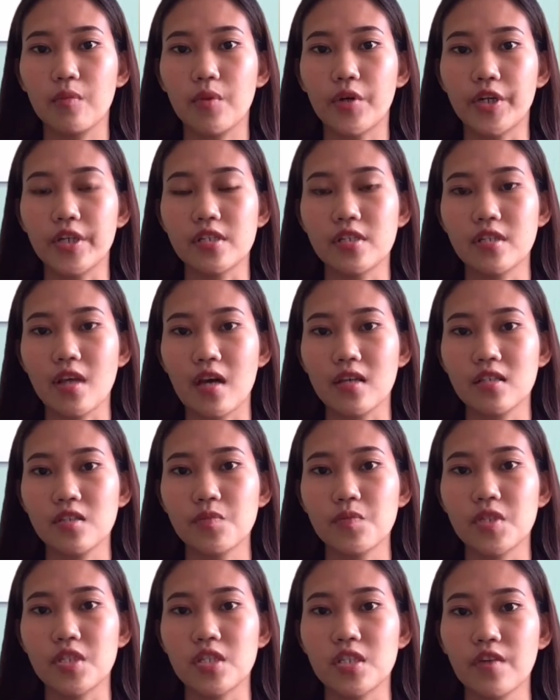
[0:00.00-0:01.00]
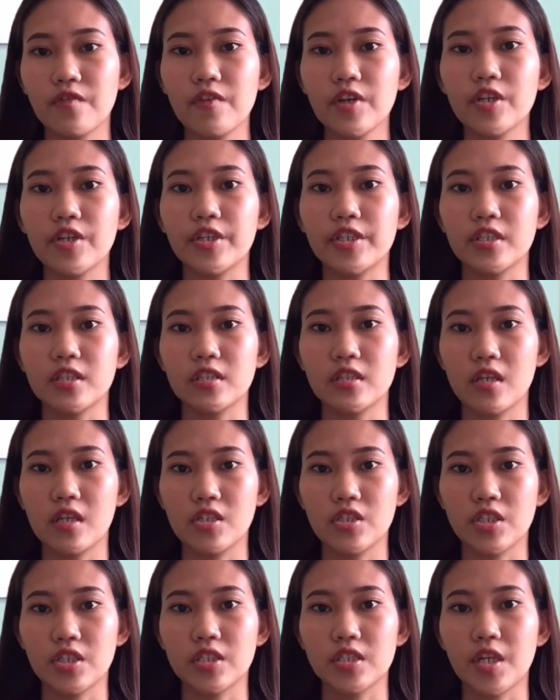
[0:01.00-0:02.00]
or task-specific
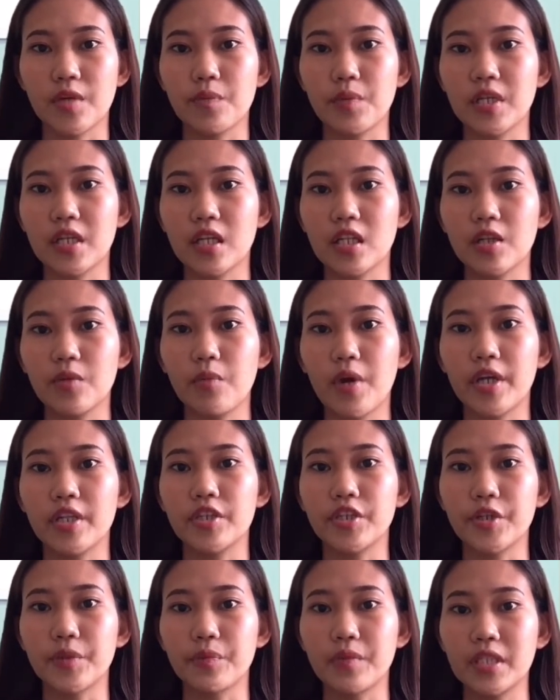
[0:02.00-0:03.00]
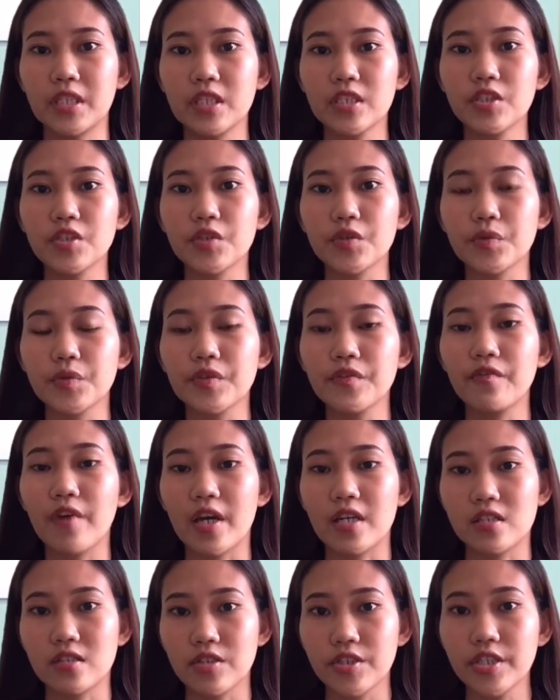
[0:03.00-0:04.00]
orientation, typically by their immediate
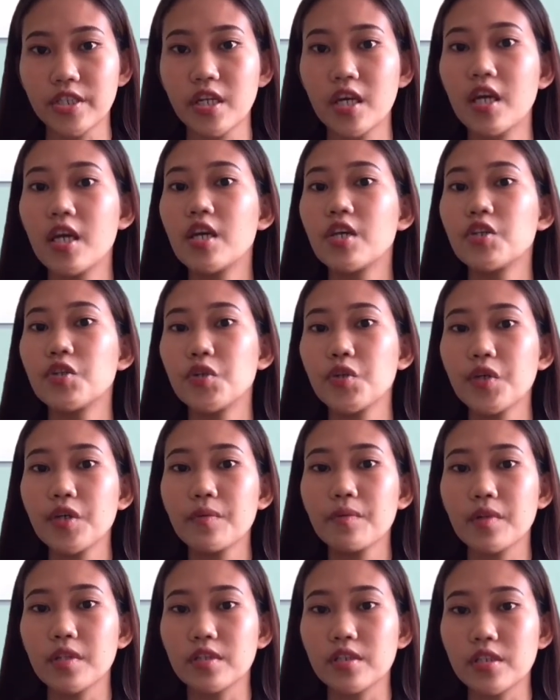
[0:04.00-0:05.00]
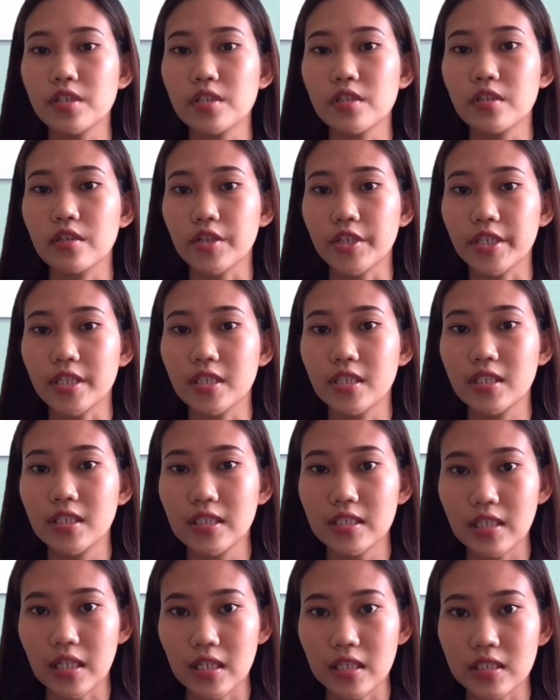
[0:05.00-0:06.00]
supervisor. New employees learn
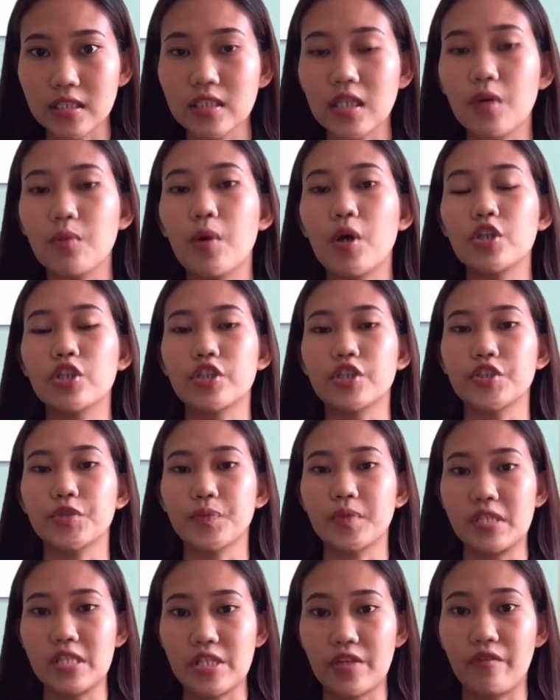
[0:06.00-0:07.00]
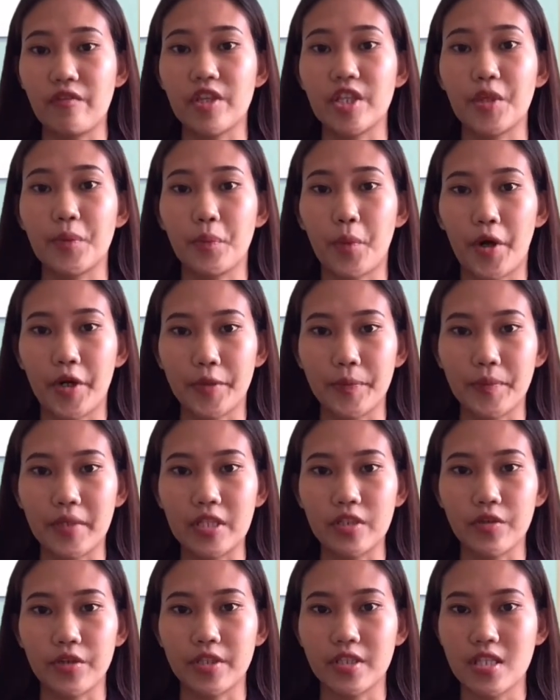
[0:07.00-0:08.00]
details about their specific department
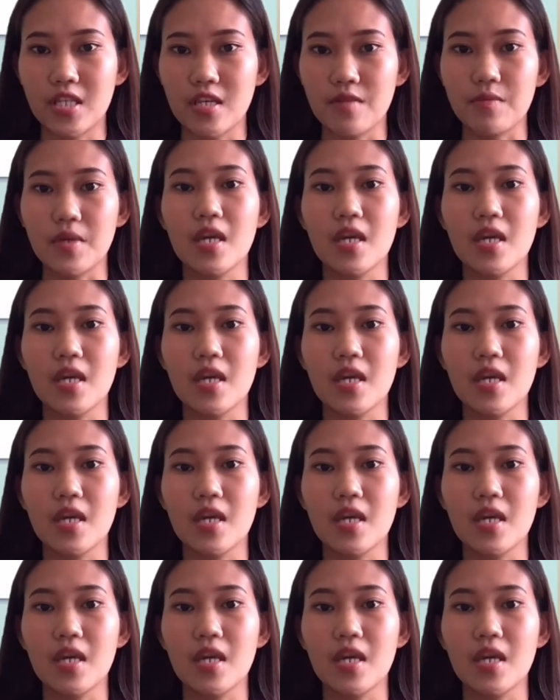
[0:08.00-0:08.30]
or team